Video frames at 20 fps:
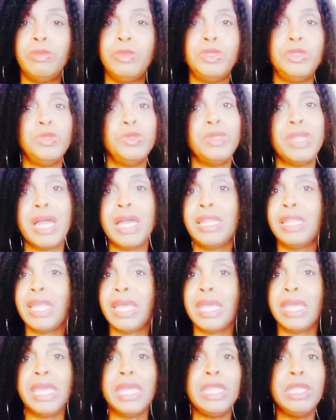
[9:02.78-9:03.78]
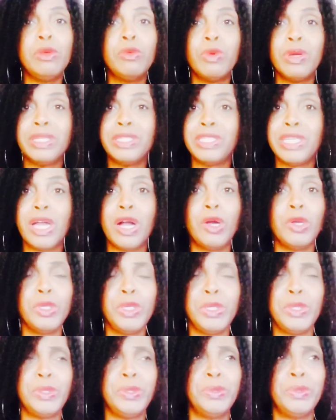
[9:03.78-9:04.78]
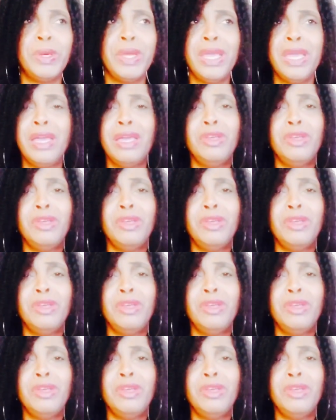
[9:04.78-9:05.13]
Do not let anyone tell you,